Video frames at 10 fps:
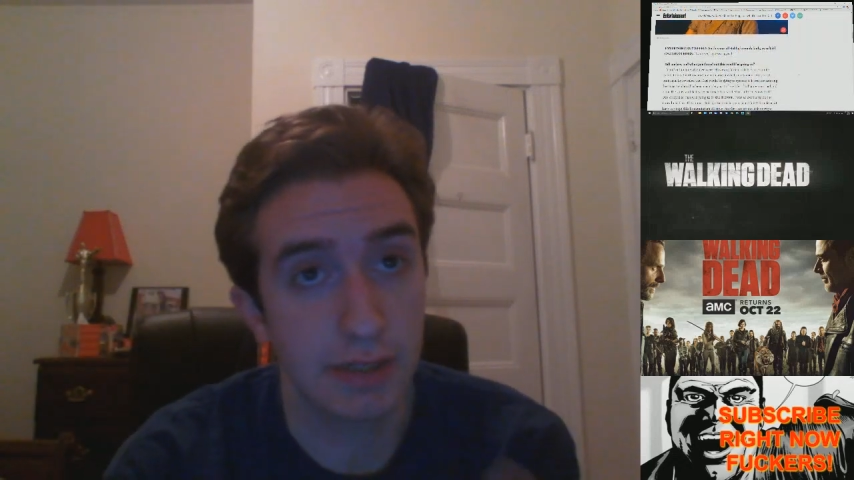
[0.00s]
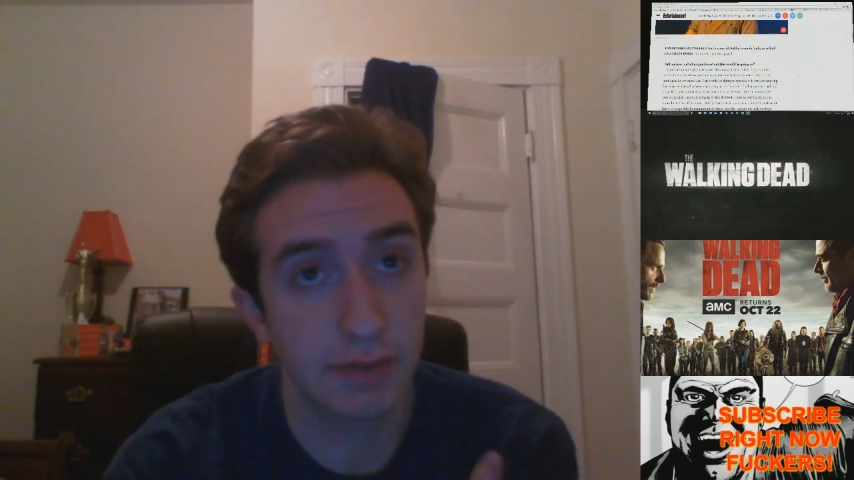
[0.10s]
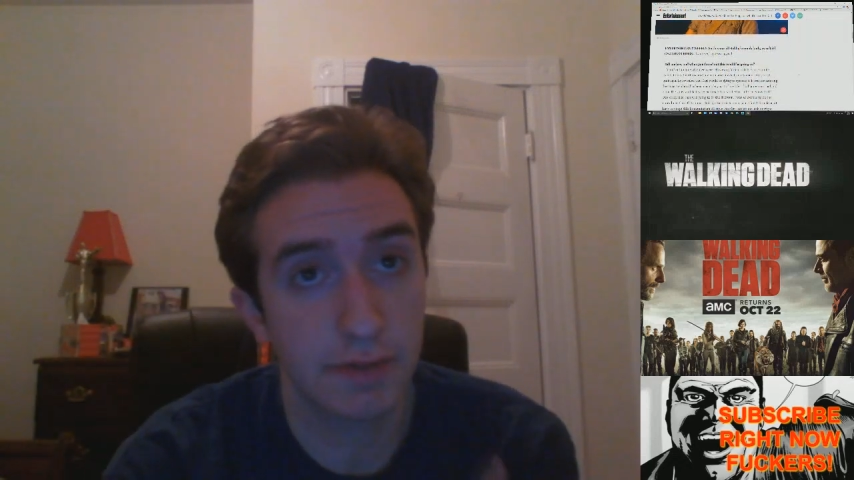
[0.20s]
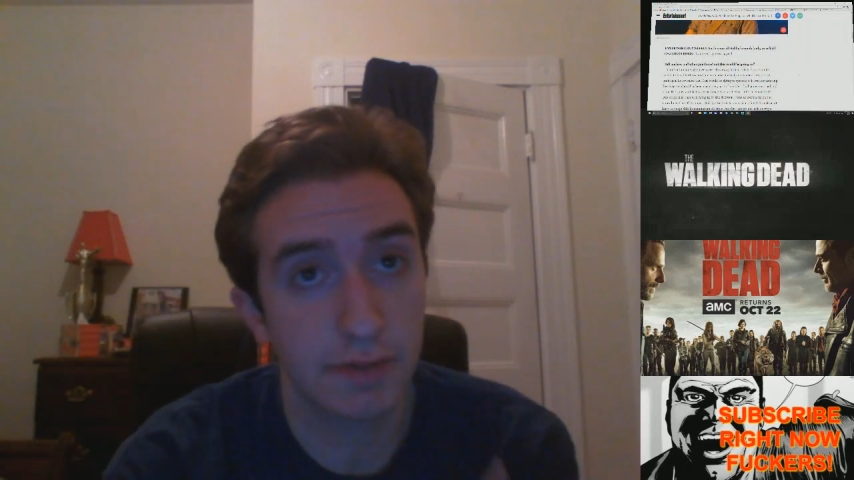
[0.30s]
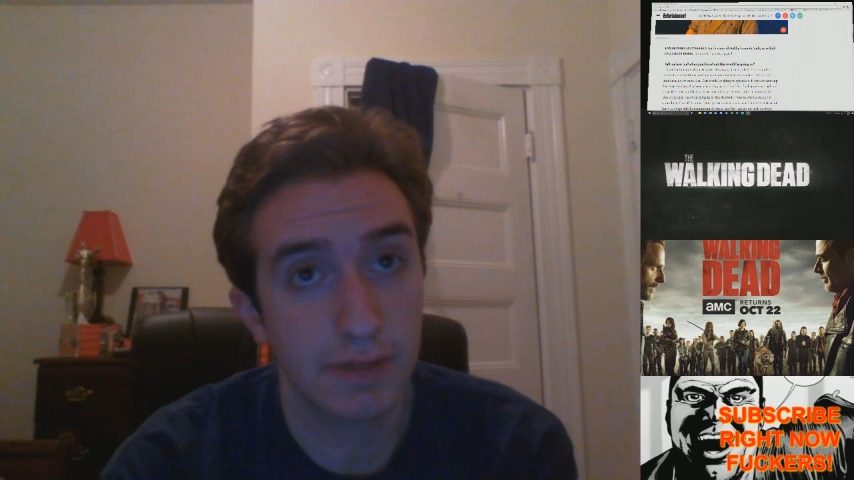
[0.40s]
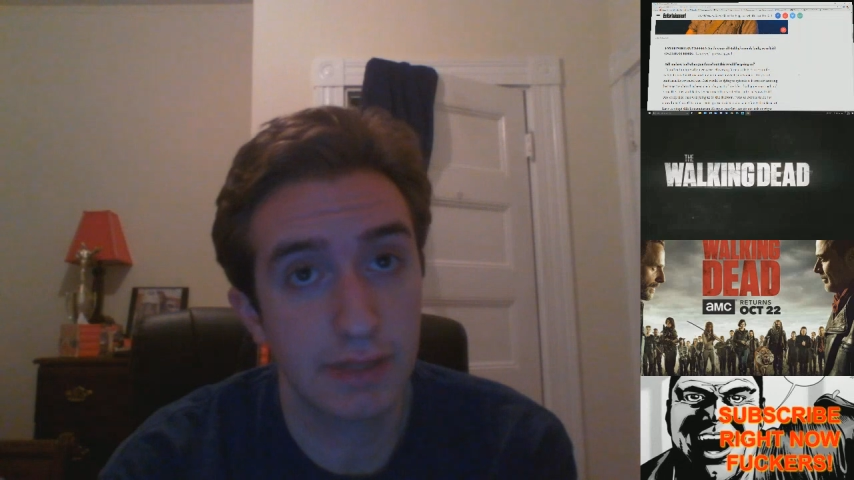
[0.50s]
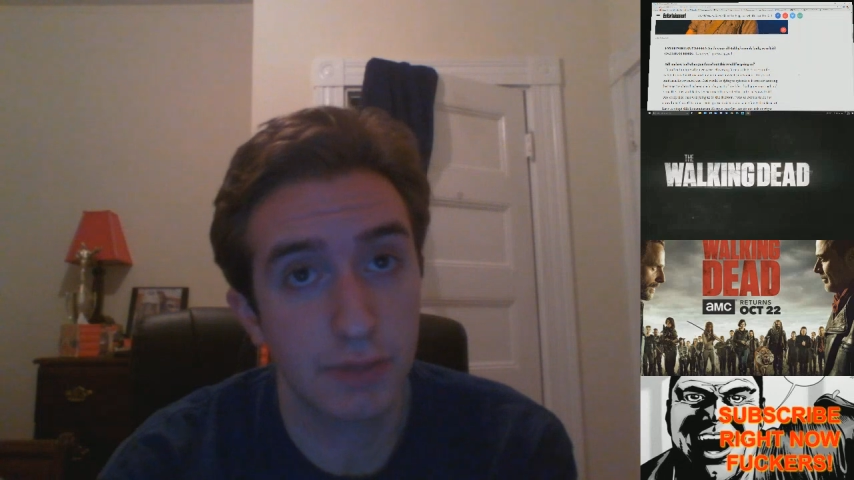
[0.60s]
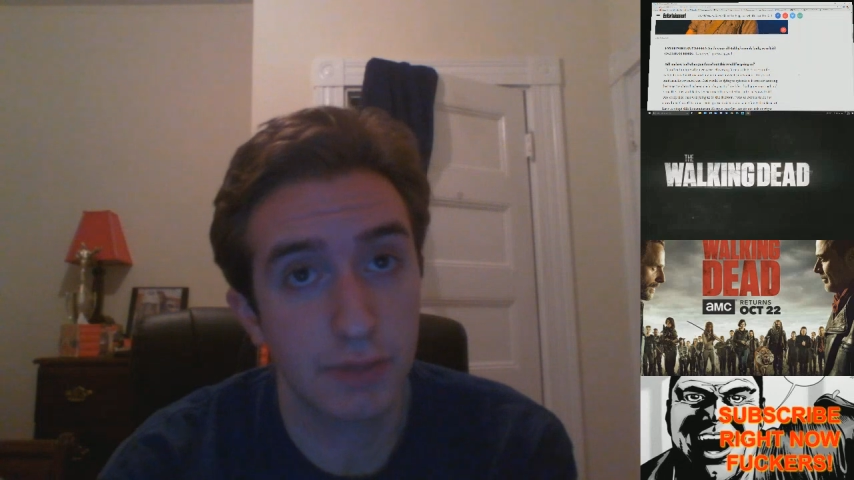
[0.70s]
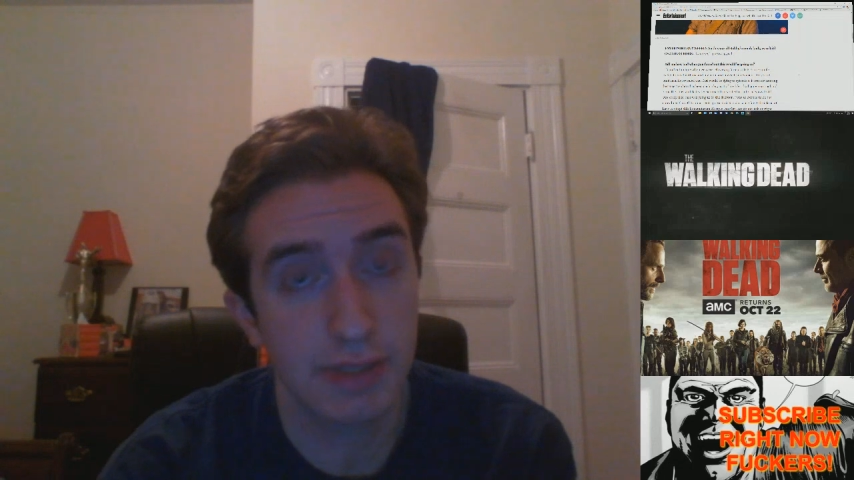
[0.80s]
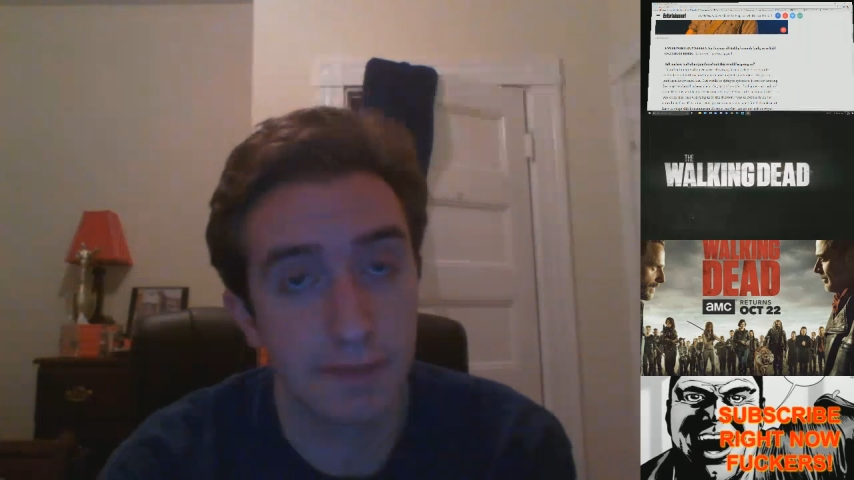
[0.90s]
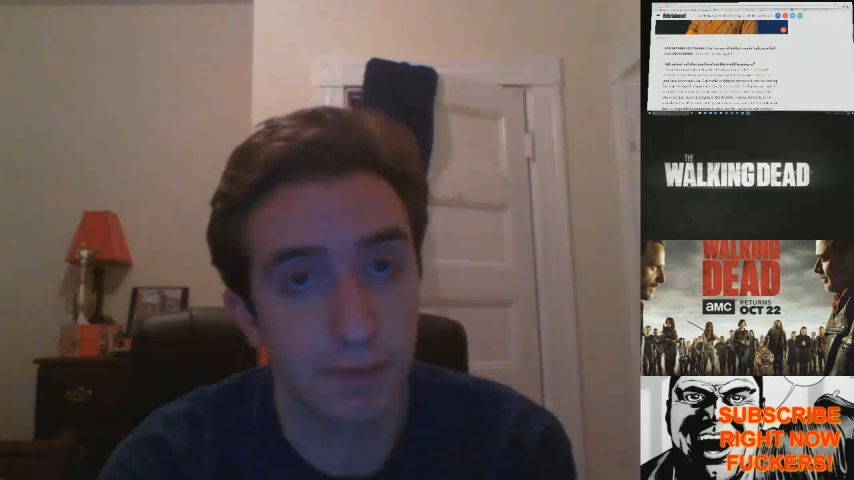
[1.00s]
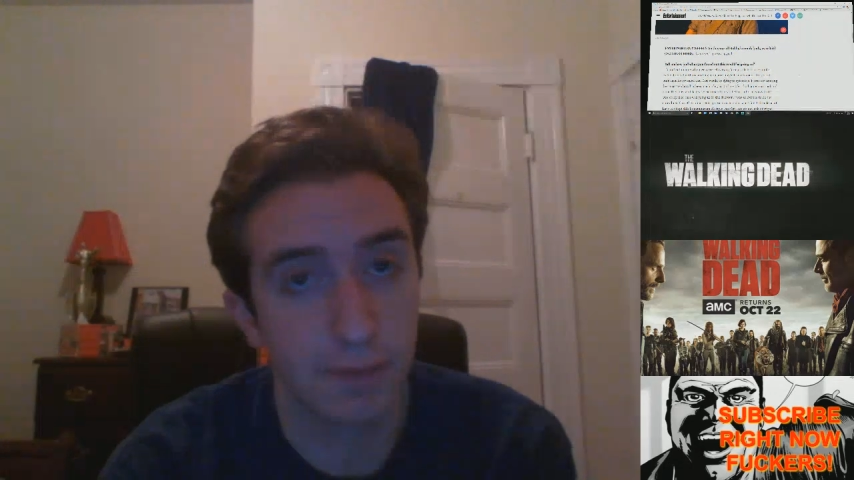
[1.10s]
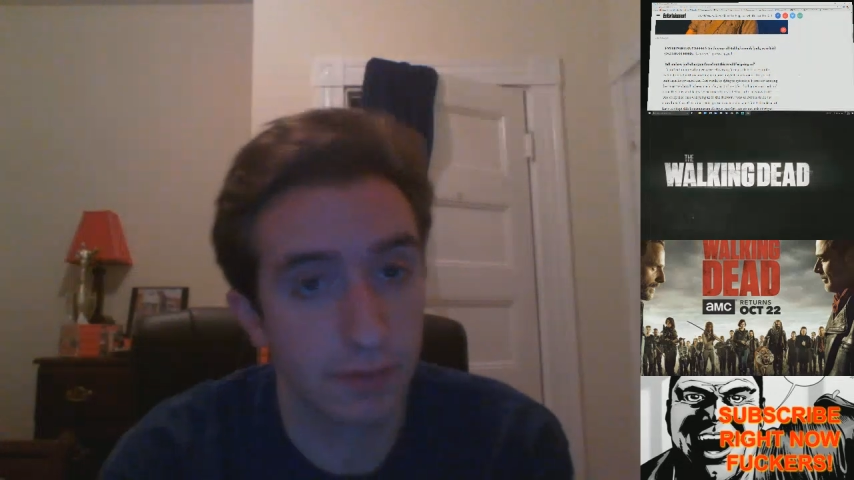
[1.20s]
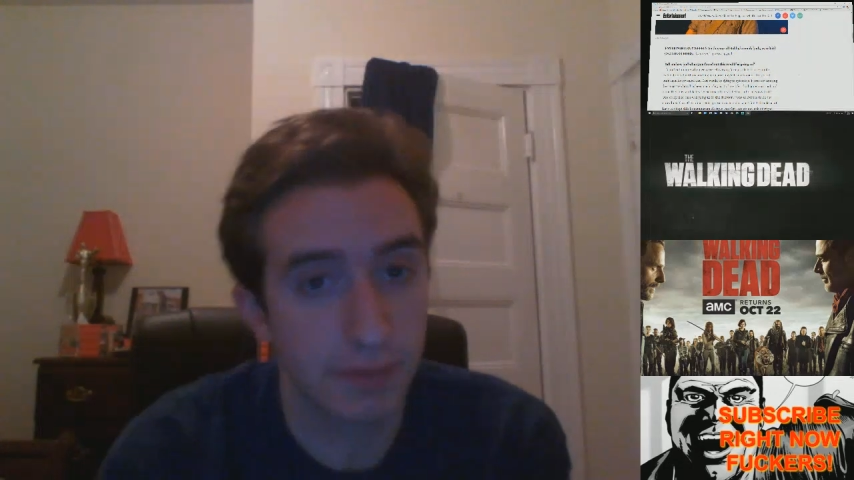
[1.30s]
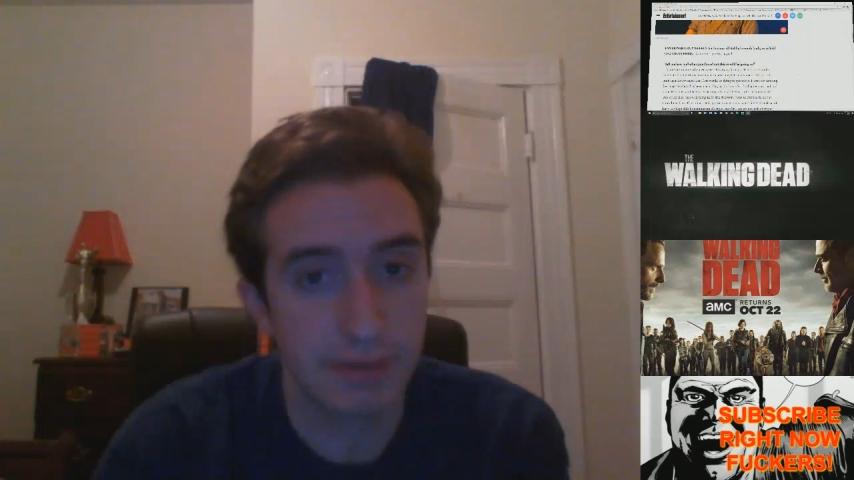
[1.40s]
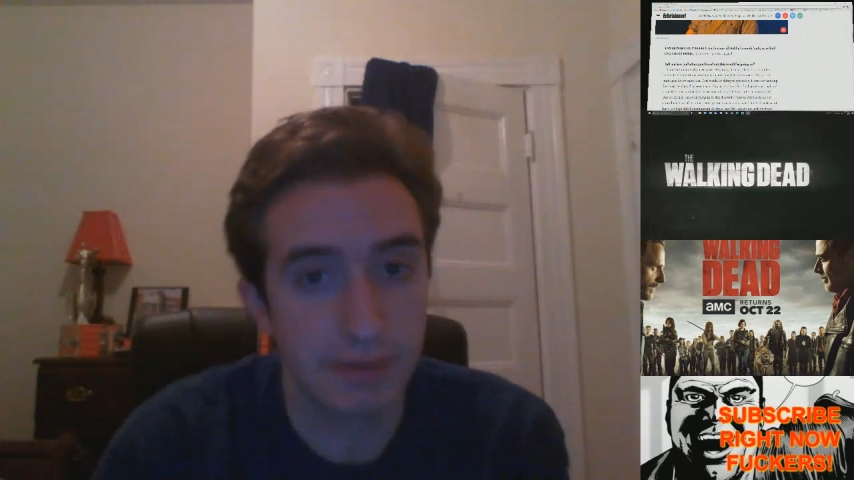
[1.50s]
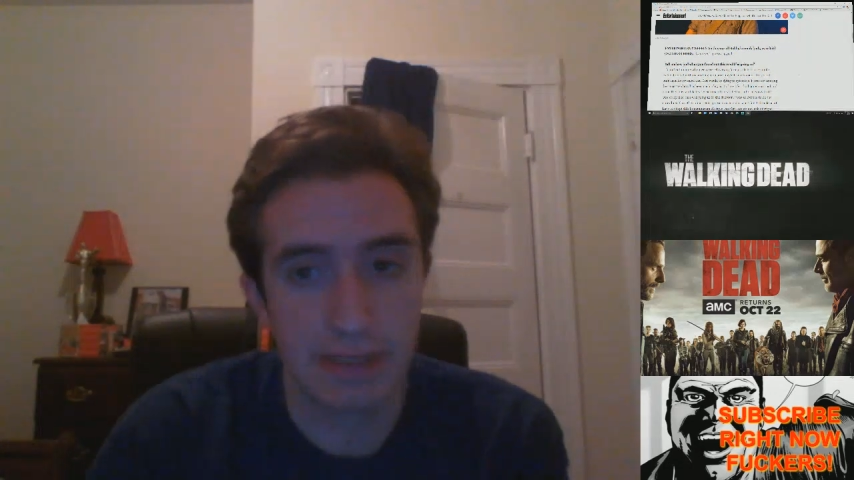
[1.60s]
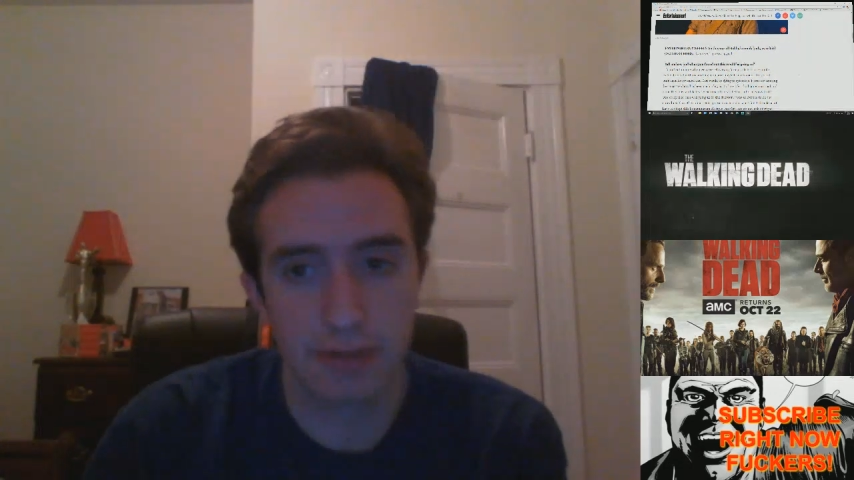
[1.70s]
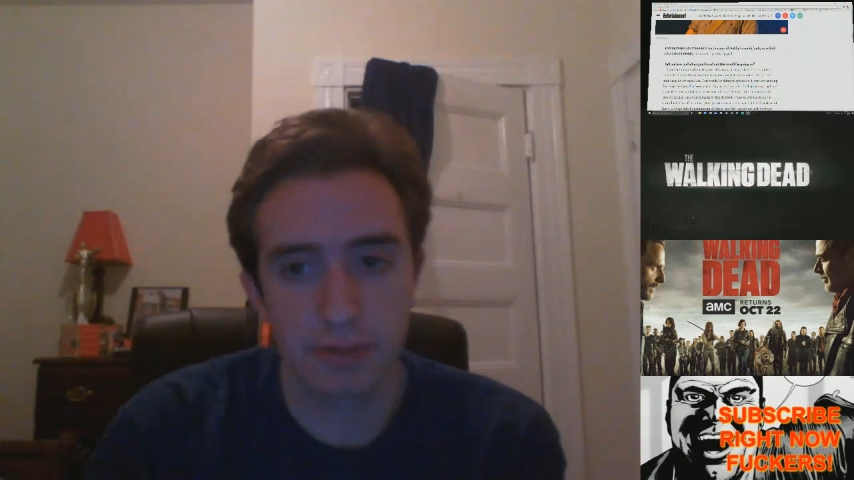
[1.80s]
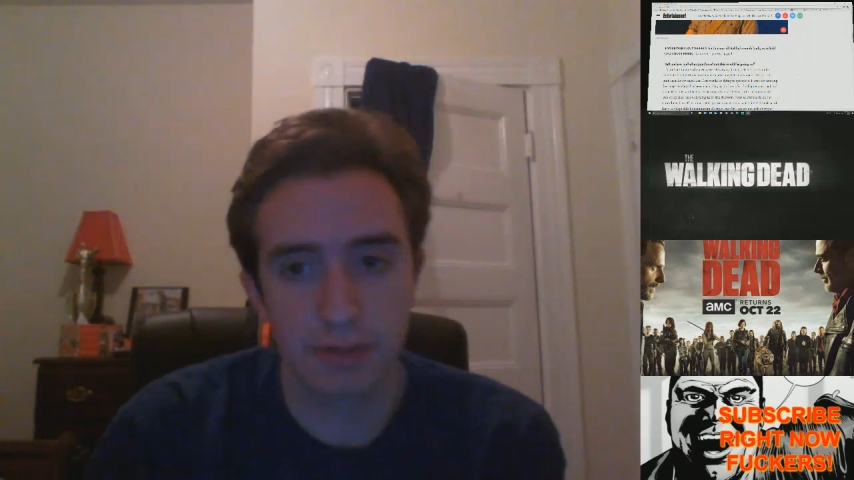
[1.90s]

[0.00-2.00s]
You know the scene when he falls on the deer